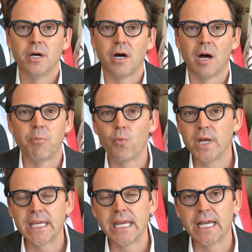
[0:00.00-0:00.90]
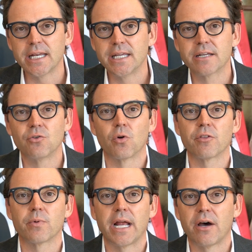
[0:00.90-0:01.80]
Uh, but we can't ignore
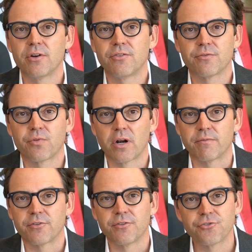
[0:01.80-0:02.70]
the realities in front of us.